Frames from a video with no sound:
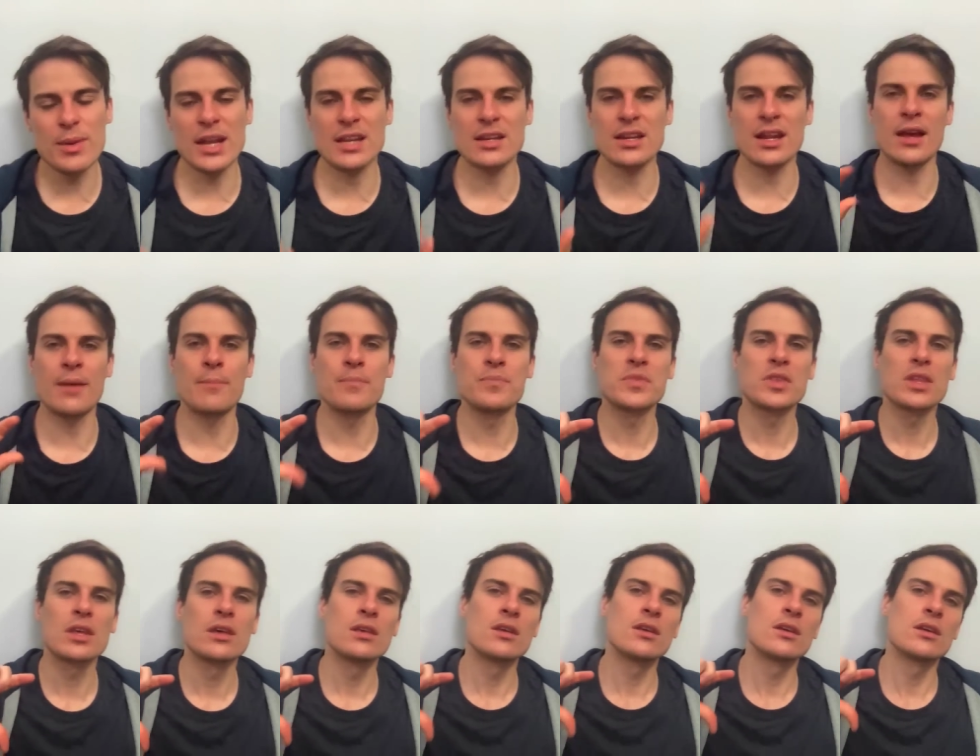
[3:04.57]
about it now.
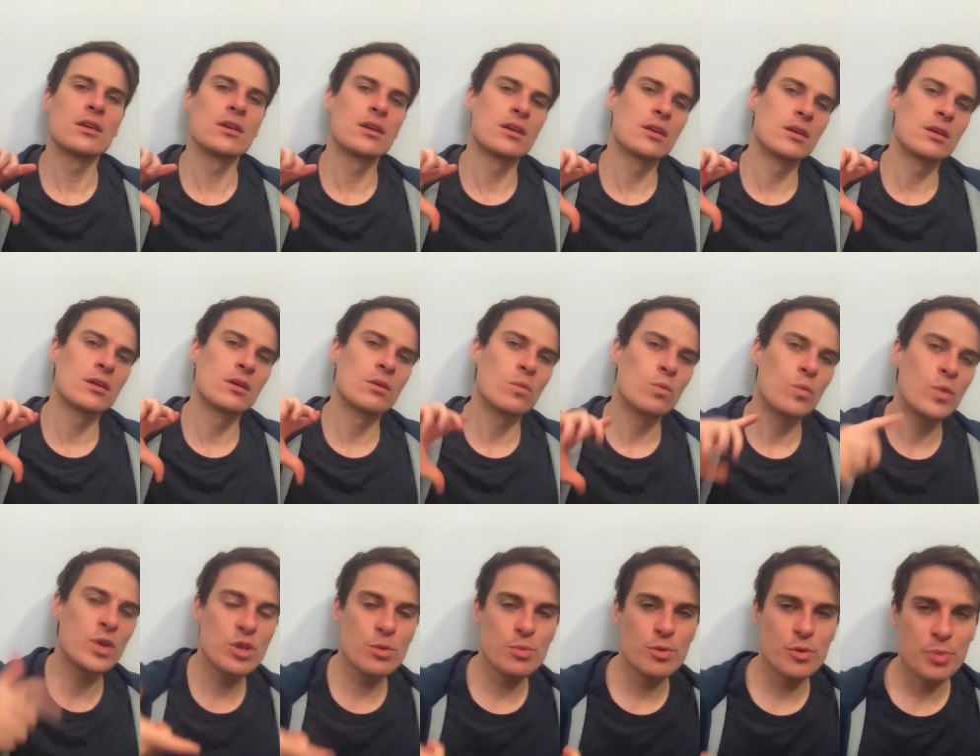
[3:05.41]

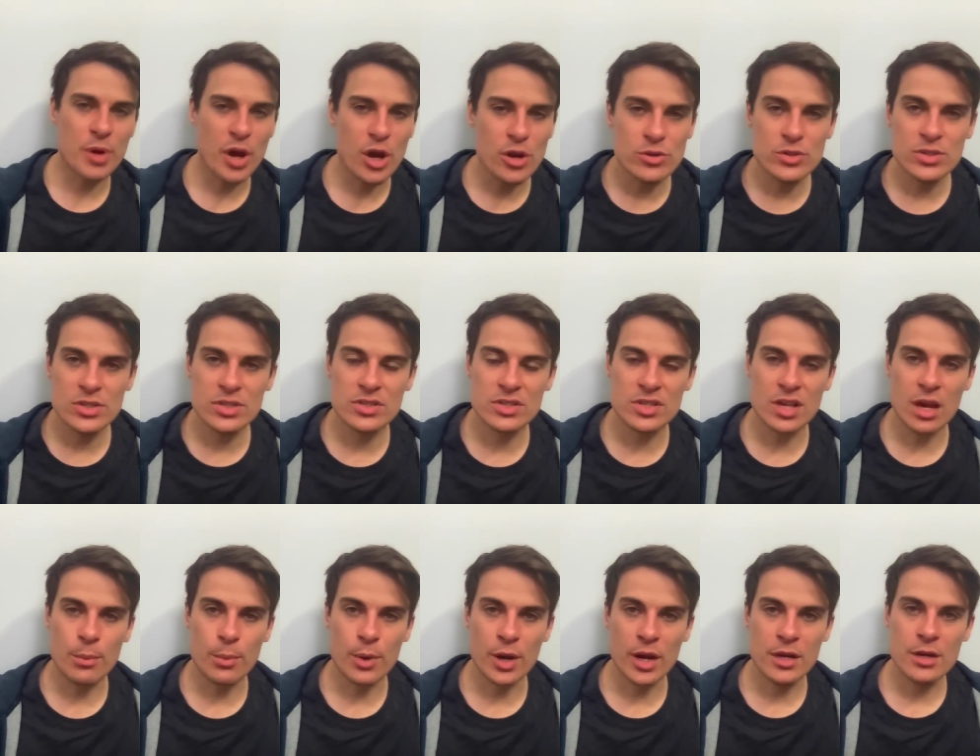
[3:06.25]
When you propose to
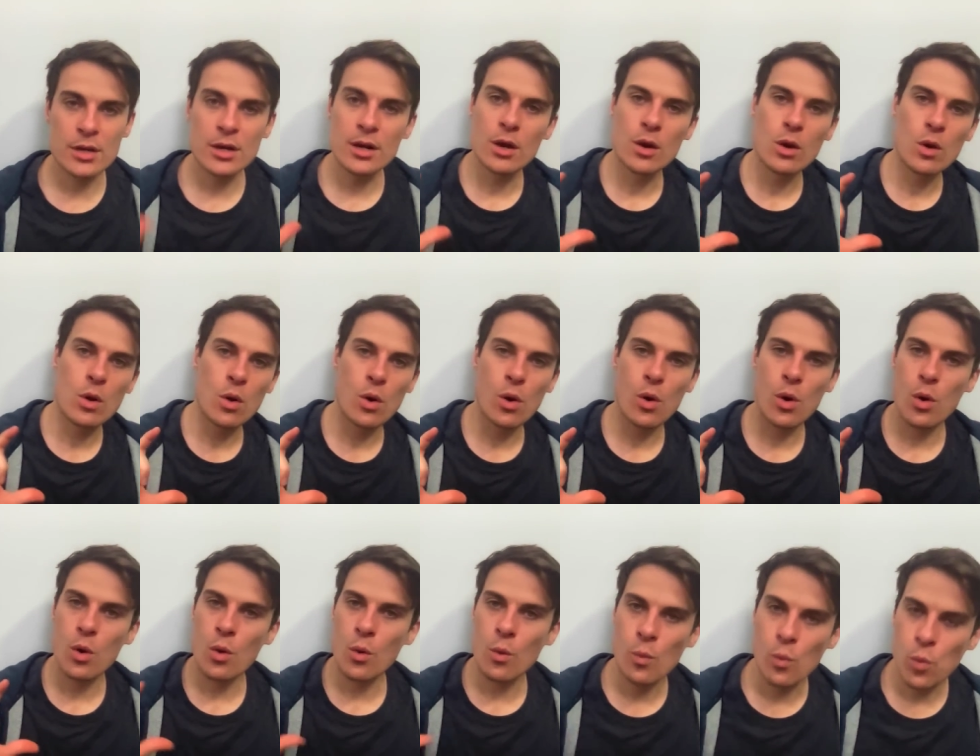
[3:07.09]
someone,
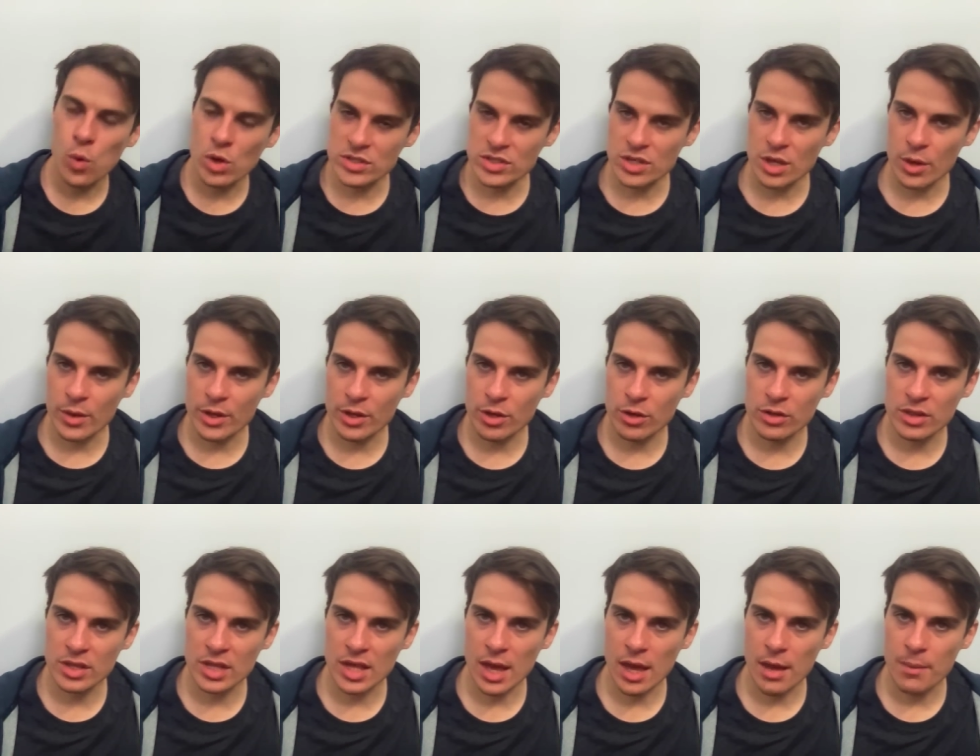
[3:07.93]
what's going
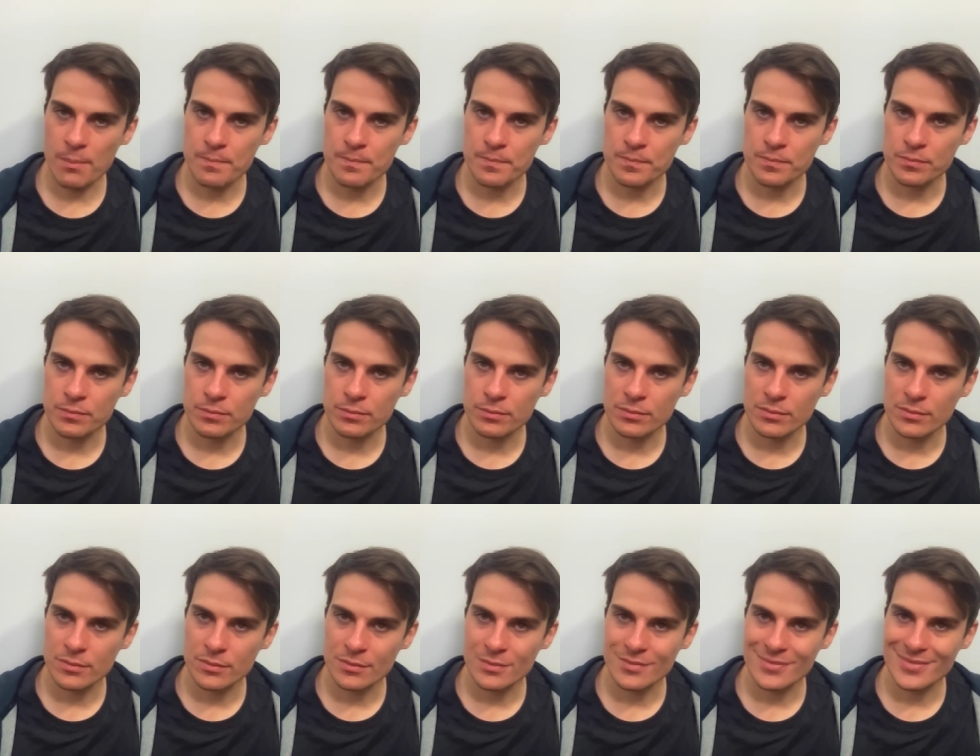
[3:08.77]
on there?
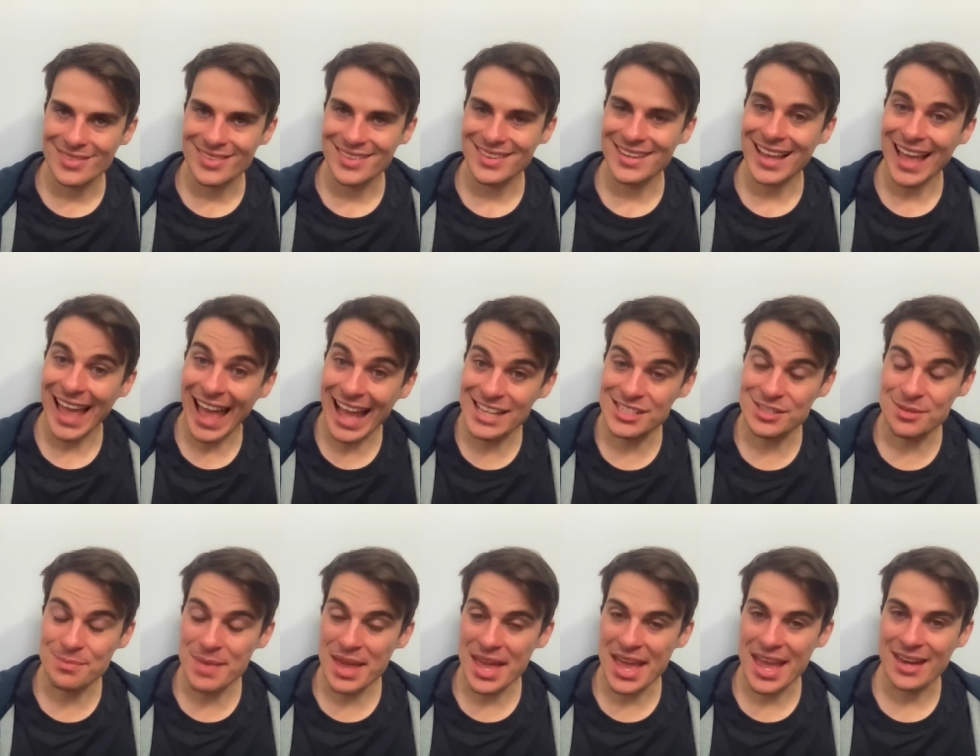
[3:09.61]

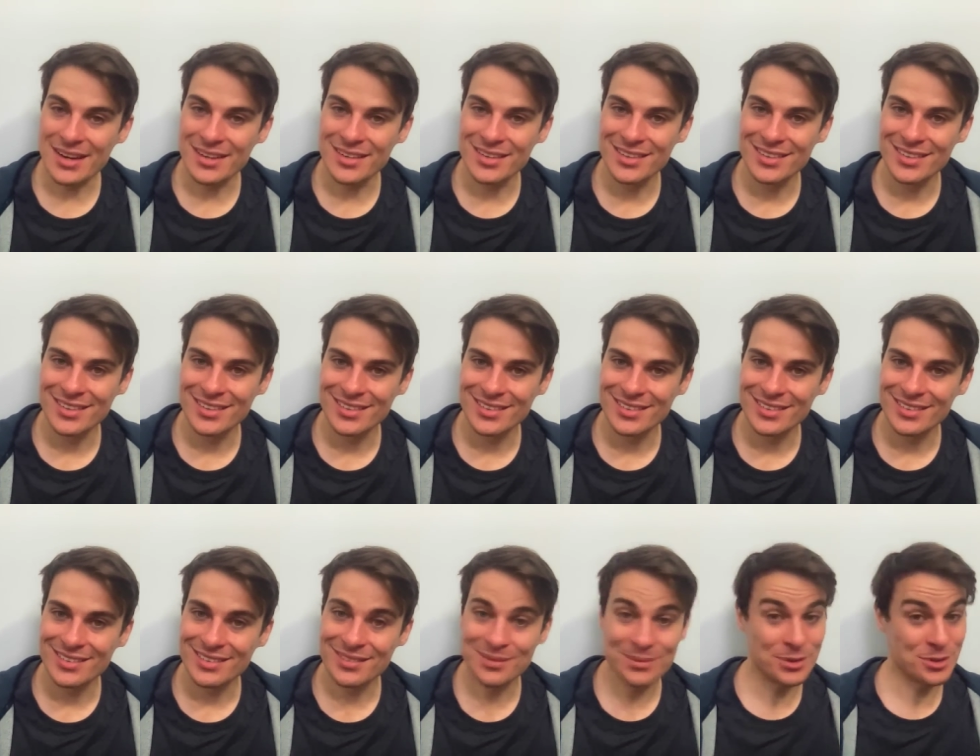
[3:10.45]
As a man,
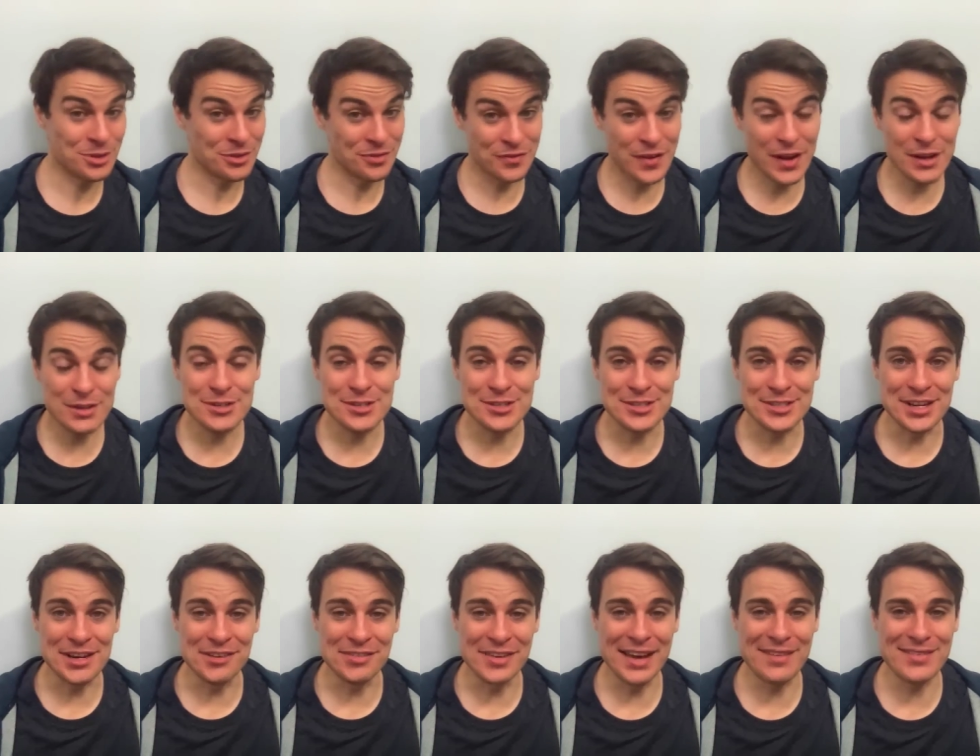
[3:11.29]
well, you fucked
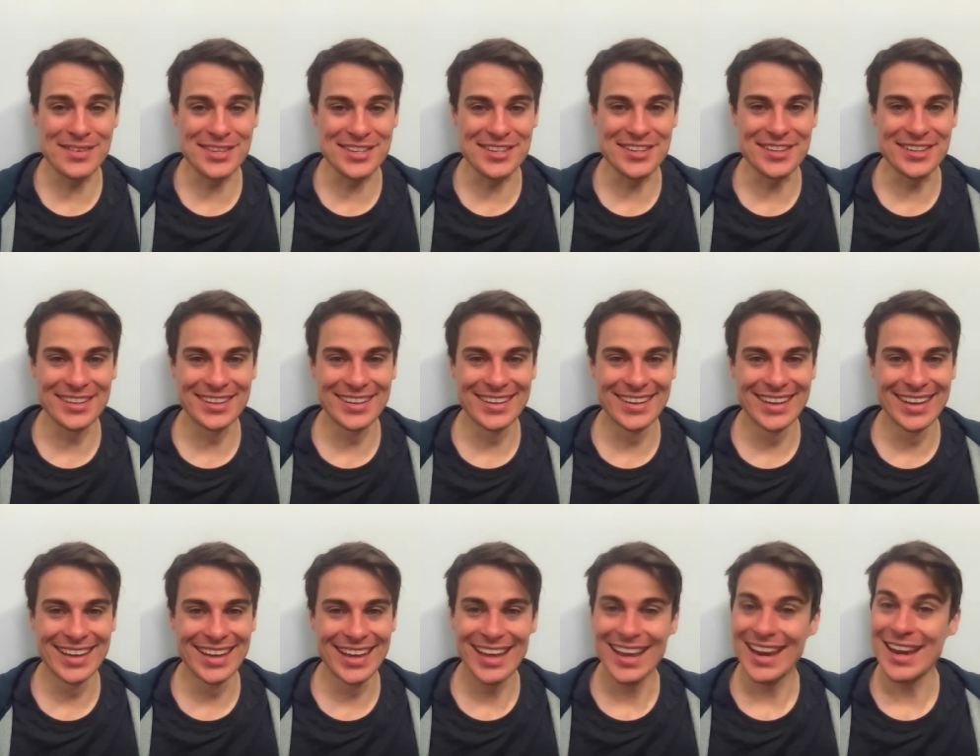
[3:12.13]
yourself, haven't you?
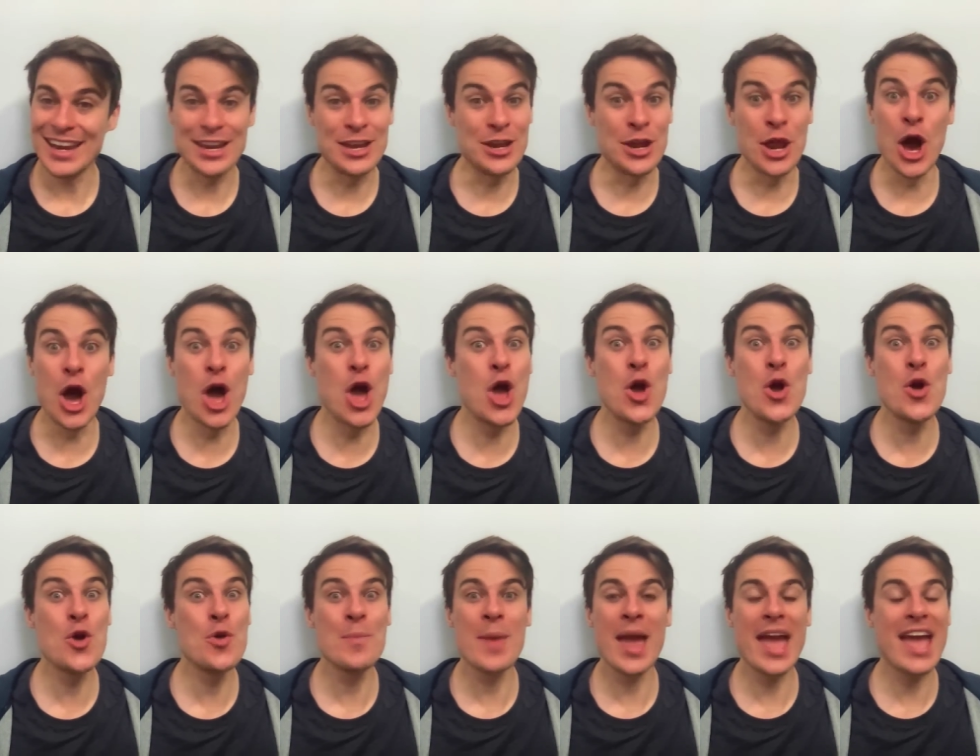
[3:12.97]

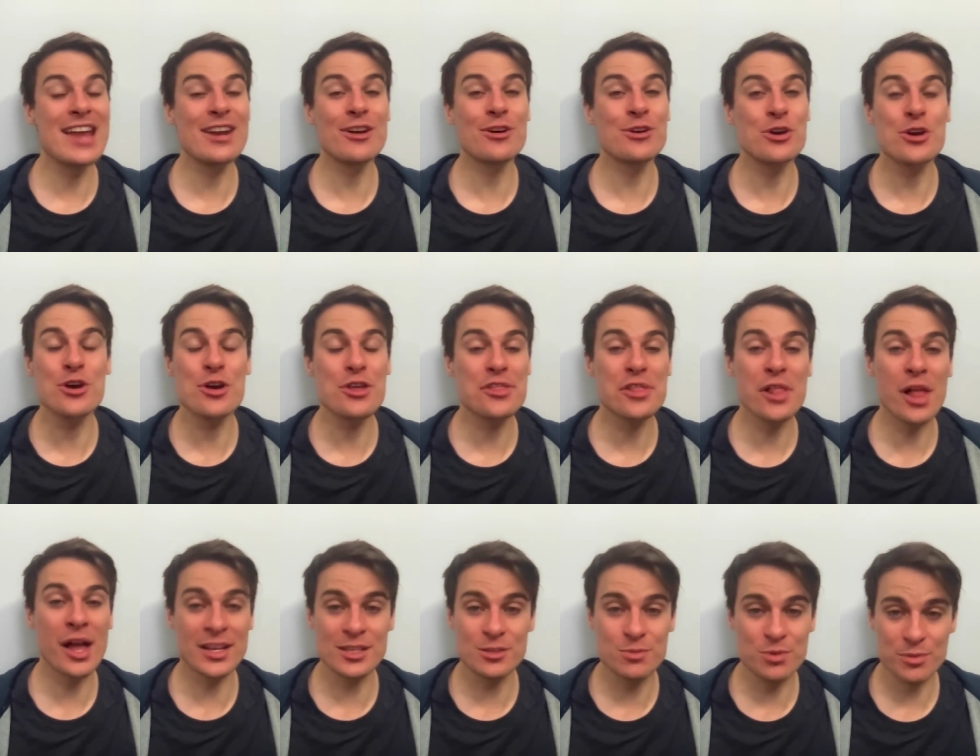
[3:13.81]
No man on earth
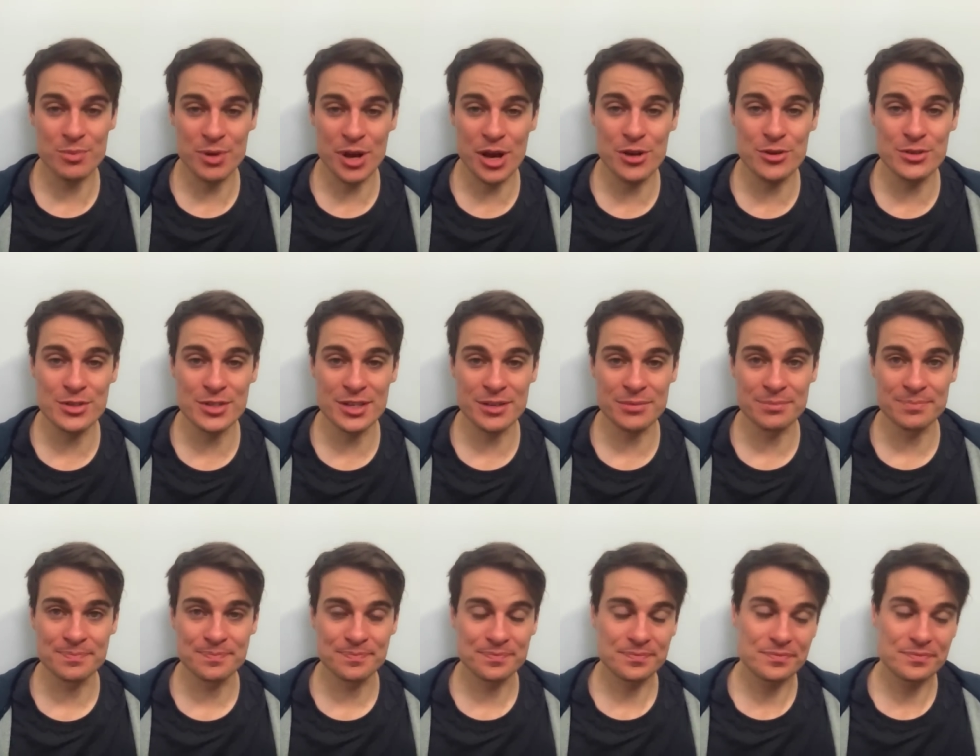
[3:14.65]
likes proposing.